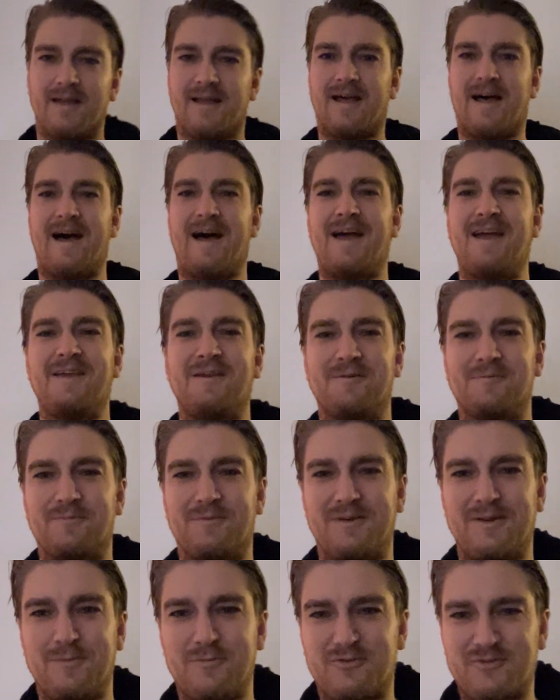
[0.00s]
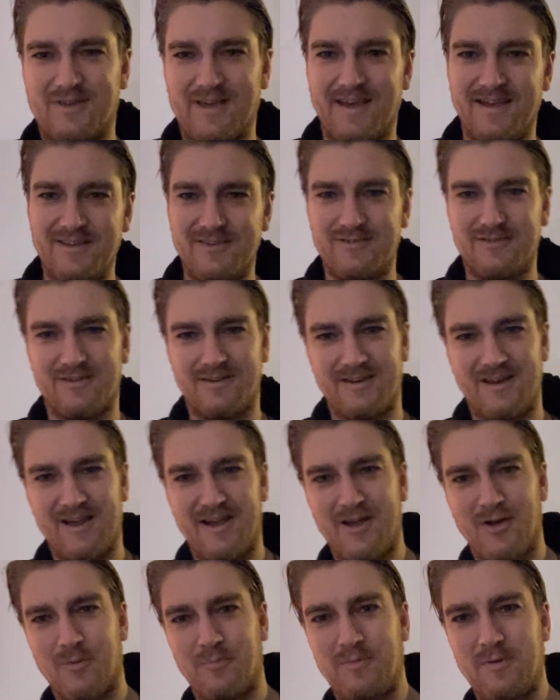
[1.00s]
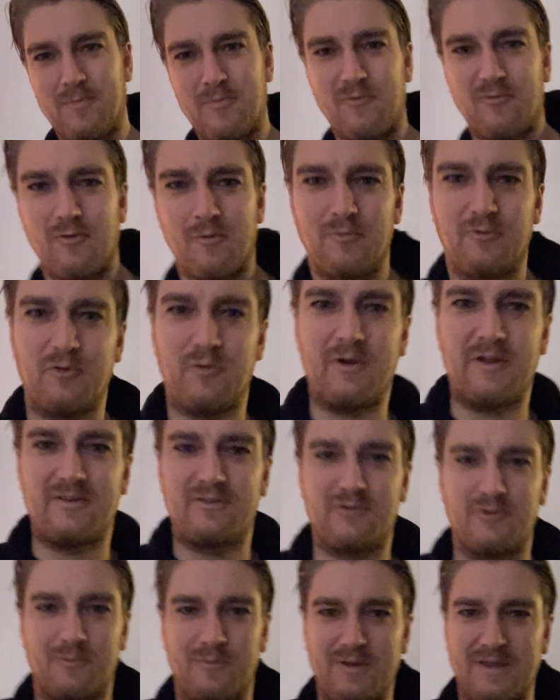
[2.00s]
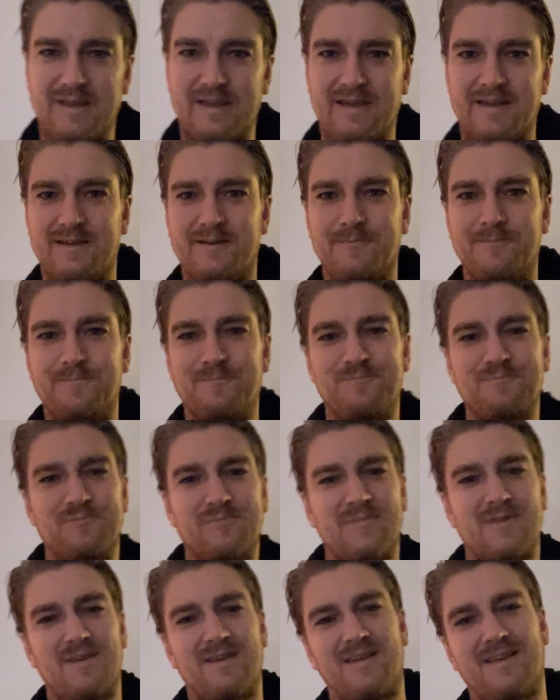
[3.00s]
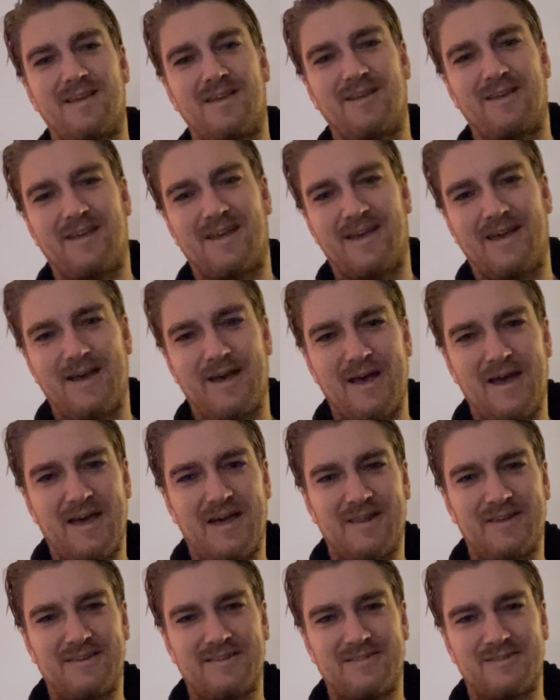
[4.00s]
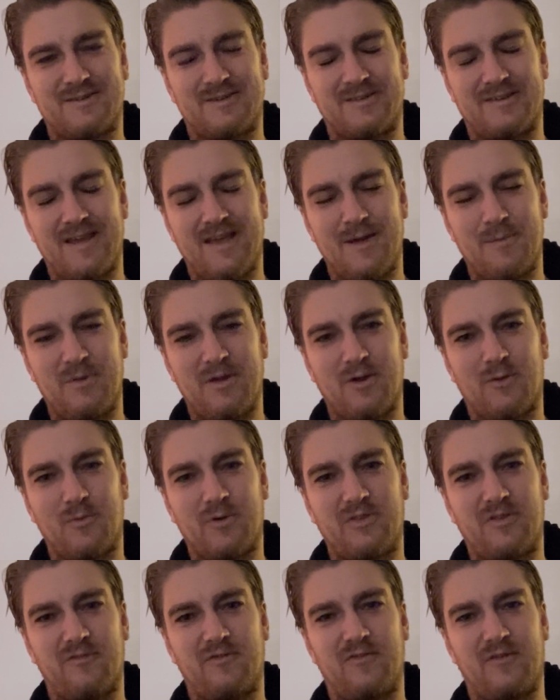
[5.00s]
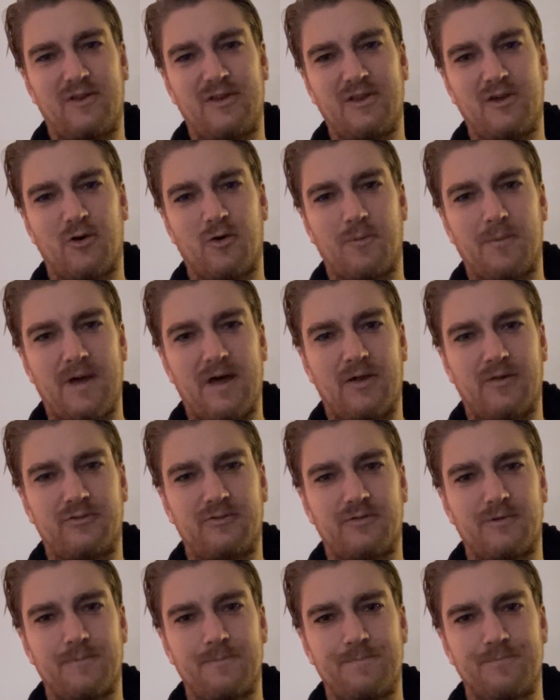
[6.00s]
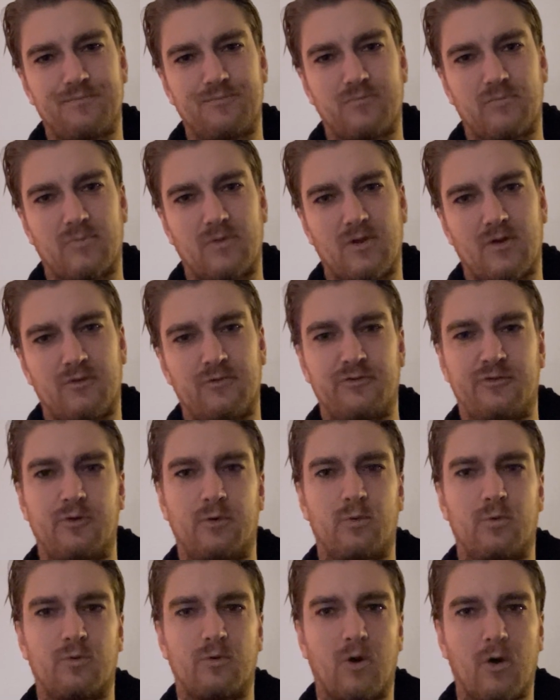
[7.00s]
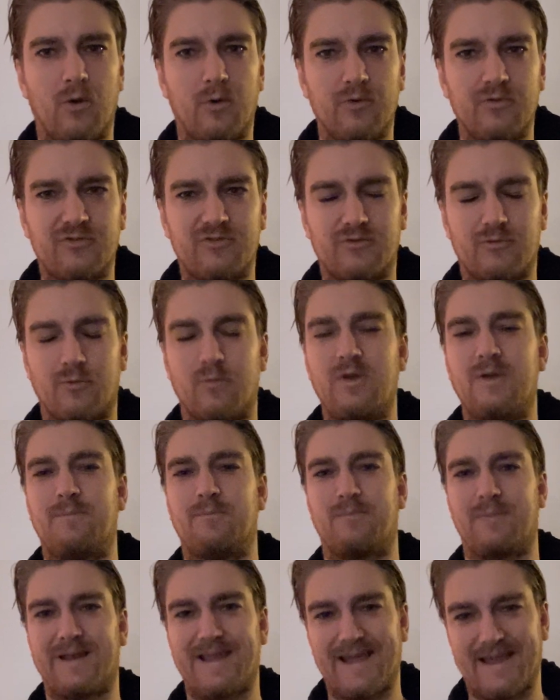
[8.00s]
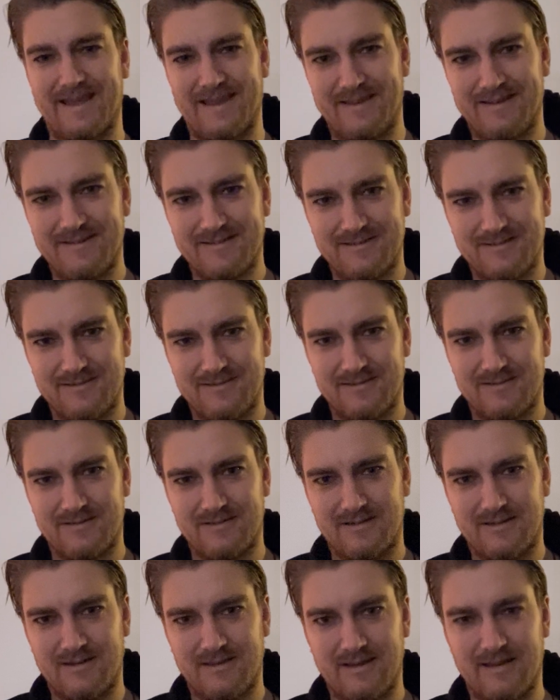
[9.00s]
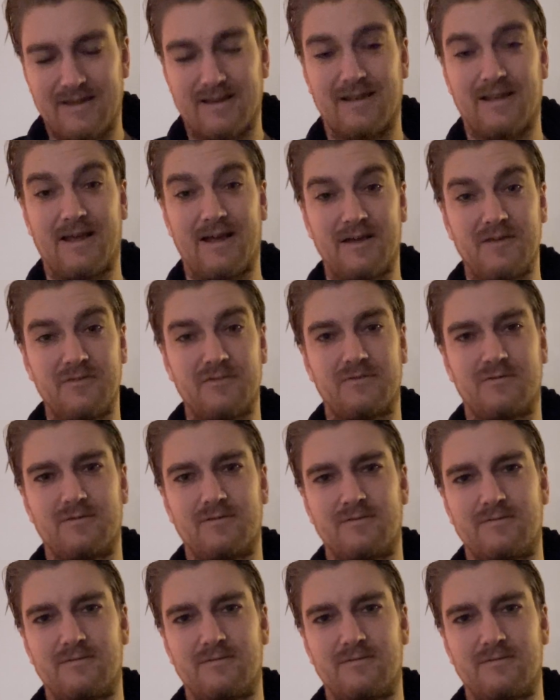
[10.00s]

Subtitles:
Hi, my name is Kees and I help people from doing to being. And today I'm here with a video about the roles we play in life,